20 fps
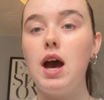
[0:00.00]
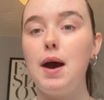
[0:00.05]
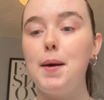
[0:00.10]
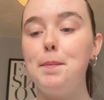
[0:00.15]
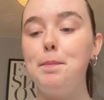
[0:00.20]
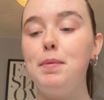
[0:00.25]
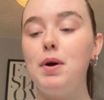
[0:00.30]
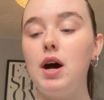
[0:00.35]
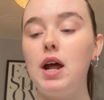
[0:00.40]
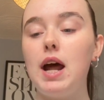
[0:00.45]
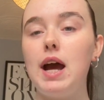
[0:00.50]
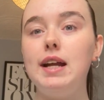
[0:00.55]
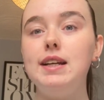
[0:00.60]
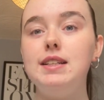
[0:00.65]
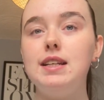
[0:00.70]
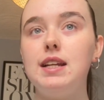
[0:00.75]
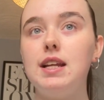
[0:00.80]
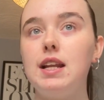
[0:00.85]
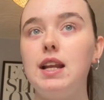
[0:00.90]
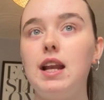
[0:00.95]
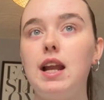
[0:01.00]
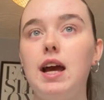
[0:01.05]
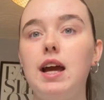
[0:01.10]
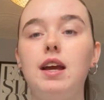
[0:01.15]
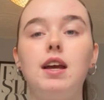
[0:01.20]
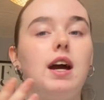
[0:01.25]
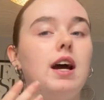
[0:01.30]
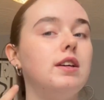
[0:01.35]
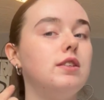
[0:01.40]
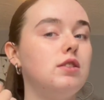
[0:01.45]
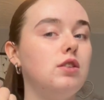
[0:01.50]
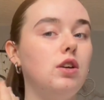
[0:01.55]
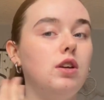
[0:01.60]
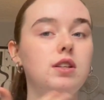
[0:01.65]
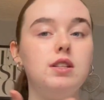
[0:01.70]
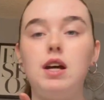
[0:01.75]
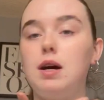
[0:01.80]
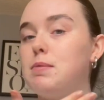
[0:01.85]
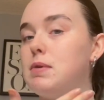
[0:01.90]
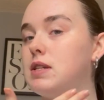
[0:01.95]
but I didn't like, as you can
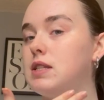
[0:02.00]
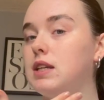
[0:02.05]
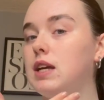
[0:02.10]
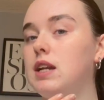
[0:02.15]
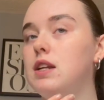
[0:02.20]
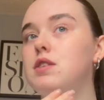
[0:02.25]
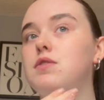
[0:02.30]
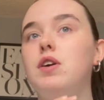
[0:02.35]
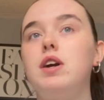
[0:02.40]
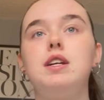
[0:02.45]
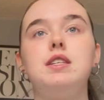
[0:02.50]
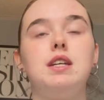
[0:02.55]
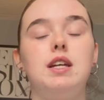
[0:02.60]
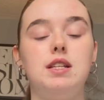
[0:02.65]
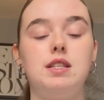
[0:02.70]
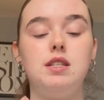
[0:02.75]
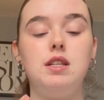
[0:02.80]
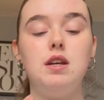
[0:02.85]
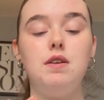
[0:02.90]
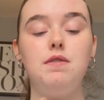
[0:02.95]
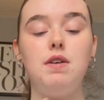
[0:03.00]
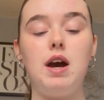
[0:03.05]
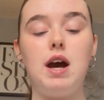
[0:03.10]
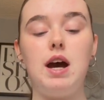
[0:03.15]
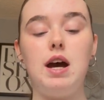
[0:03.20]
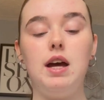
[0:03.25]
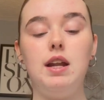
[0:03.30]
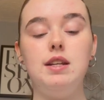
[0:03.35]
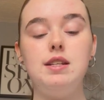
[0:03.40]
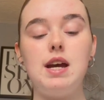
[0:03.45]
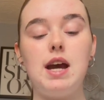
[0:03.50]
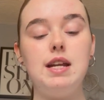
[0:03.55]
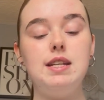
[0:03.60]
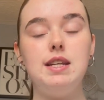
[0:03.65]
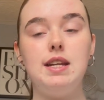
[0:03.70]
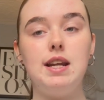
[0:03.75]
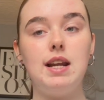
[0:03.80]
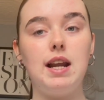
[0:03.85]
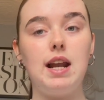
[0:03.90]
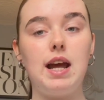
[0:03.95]
tell, my skin is very sensitive and I
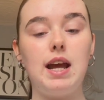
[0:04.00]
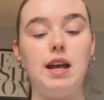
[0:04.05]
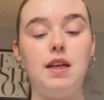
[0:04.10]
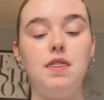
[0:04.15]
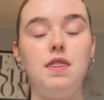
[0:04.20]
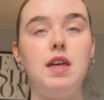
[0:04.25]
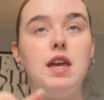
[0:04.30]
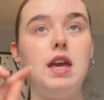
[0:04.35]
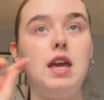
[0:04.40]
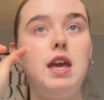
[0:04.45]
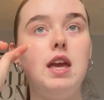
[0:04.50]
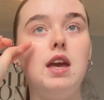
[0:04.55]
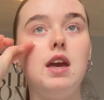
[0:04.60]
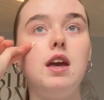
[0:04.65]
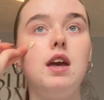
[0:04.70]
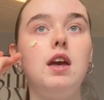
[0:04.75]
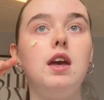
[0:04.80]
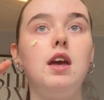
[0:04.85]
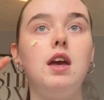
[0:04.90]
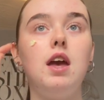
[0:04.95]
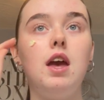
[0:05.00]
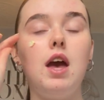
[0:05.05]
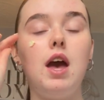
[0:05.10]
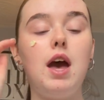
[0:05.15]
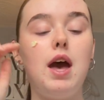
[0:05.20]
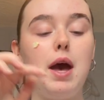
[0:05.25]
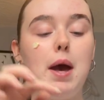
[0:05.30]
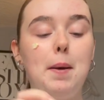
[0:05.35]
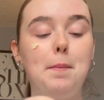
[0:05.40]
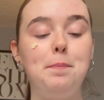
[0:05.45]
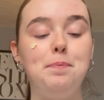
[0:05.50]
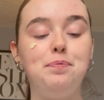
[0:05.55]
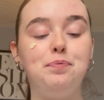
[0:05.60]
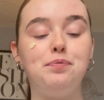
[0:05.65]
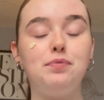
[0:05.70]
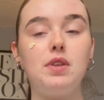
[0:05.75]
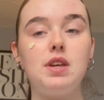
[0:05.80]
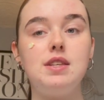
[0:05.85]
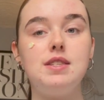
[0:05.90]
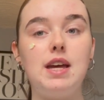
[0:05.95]
didn't like the
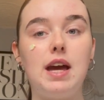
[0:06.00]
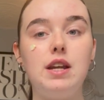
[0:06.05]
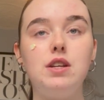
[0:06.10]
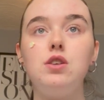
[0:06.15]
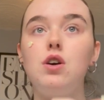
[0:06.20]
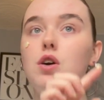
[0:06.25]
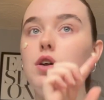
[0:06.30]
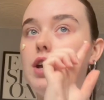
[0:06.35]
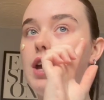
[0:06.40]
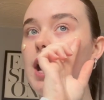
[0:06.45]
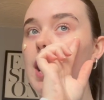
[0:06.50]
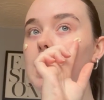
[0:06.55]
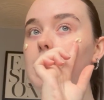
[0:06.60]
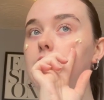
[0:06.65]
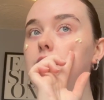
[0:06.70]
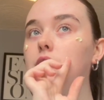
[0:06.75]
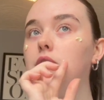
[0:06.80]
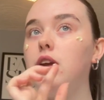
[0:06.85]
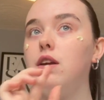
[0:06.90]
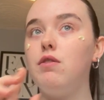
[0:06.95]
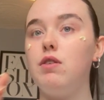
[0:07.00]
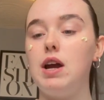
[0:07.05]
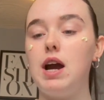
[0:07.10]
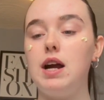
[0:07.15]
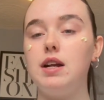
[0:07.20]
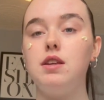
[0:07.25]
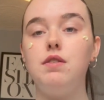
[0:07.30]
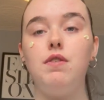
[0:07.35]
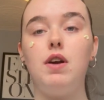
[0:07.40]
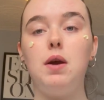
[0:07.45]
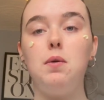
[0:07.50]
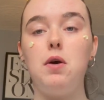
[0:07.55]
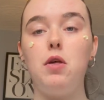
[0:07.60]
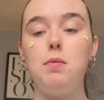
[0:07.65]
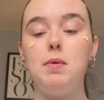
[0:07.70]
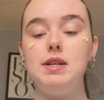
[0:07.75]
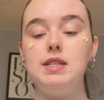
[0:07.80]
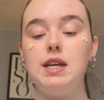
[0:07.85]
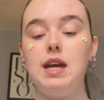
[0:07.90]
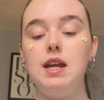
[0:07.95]
scent on it. I didn't think it reacted very well with
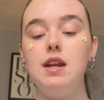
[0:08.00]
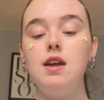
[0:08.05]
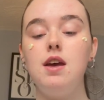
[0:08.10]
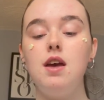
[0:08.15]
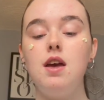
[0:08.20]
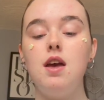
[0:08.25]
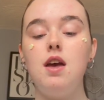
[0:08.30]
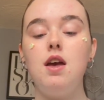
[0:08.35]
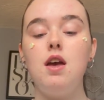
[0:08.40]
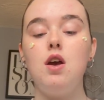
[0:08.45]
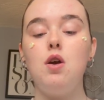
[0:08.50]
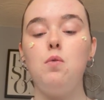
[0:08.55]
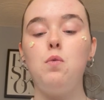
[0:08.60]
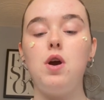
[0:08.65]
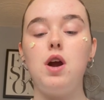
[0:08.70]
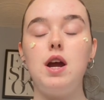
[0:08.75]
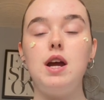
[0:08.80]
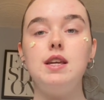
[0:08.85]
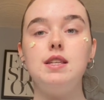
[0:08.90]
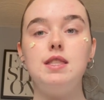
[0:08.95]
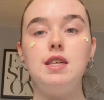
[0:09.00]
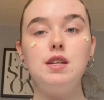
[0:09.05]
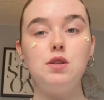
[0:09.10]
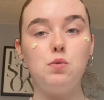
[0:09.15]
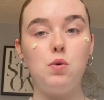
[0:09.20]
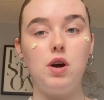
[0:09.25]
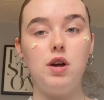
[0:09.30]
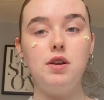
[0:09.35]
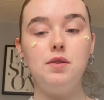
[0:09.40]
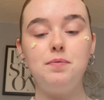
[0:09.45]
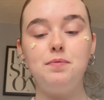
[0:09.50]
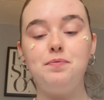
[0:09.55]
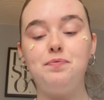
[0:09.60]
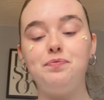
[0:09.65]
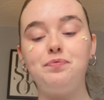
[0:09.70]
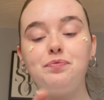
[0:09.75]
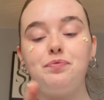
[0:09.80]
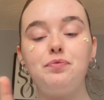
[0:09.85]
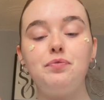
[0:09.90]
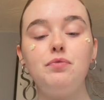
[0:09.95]
my skin. Whereas this one
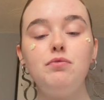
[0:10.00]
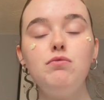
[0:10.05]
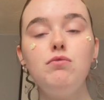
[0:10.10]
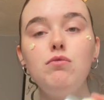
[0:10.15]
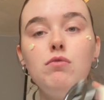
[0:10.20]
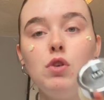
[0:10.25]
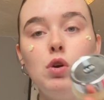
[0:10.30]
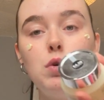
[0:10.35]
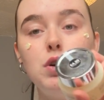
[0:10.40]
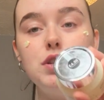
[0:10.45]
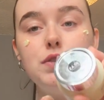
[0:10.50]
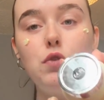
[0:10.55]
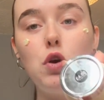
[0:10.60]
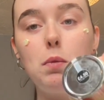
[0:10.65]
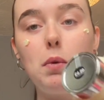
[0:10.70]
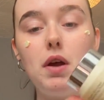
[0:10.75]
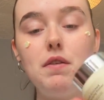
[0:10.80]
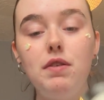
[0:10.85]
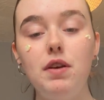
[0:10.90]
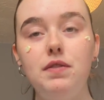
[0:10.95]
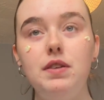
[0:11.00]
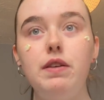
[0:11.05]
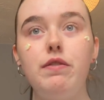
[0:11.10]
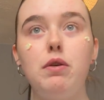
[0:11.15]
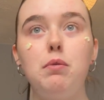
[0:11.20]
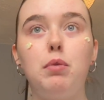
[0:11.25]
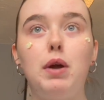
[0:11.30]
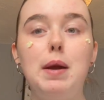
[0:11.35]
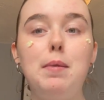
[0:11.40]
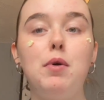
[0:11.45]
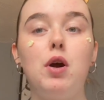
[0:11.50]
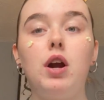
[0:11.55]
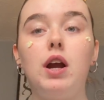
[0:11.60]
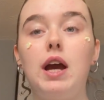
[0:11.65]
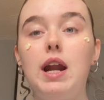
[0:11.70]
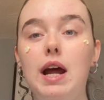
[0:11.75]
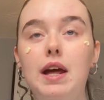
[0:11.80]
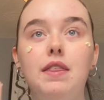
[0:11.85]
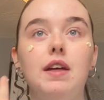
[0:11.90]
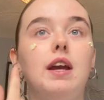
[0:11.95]
was £4.50 from Primark and
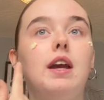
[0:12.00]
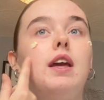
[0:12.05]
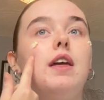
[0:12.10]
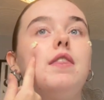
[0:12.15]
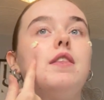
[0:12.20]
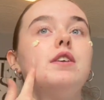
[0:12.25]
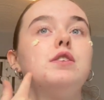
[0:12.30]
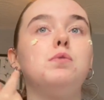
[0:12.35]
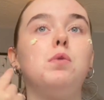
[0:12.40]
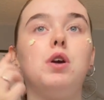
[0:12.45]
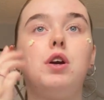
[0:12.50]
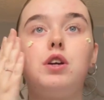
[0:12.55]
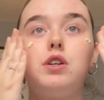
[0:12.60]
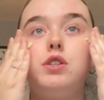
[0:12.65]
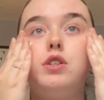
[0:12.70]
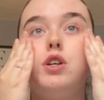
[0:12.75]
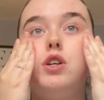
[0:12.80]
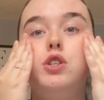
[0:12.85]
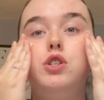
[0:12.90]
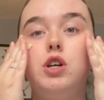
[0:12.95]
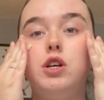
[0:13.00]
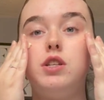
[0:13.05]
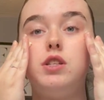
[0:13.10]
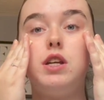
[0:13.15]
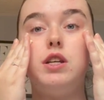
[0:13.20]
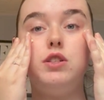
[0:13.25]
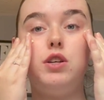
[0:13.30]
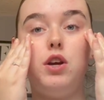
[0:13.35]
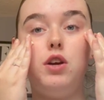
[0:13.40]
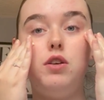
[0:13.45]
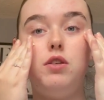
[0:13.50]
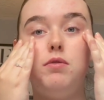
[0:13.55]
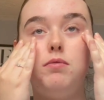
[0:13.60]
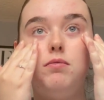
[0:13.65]
I think this works just as good.